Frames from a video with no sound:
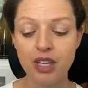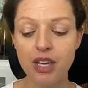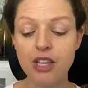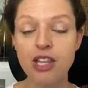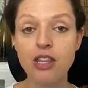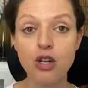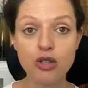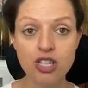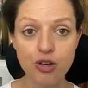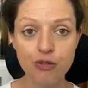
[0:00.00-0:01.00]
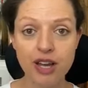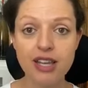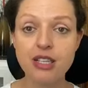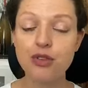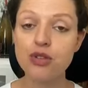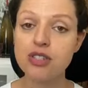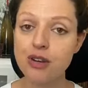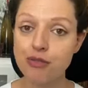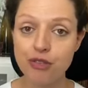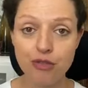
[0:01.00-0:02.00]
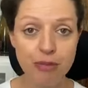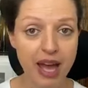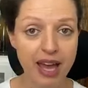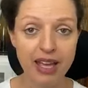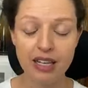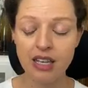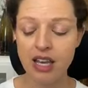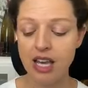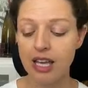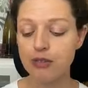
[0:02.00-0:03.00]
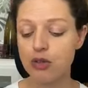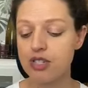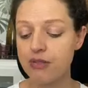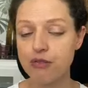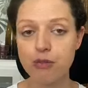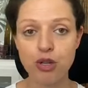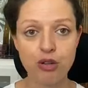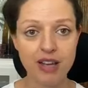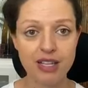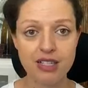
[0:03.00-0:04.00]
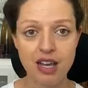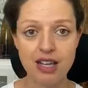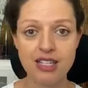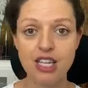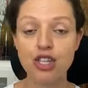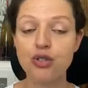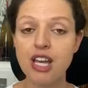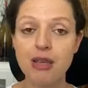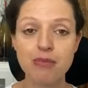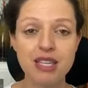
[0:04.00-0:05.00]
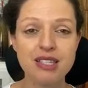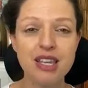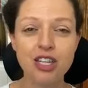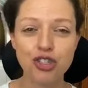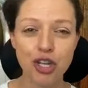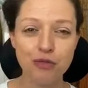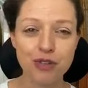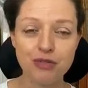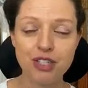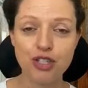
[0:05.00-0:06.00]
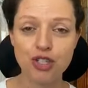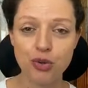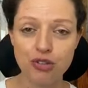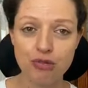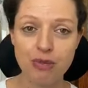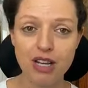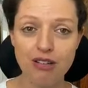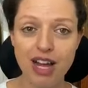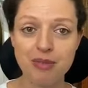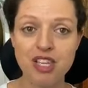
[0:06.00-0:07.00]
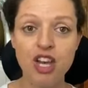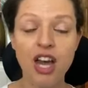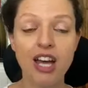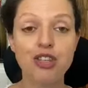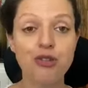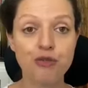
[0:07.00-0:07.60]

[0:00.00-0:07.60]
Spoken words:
in the luteal phase, if you're suffering from pain, if you're suffering from a lot of anxiety and you take B6, 50 to 200 milligrams and you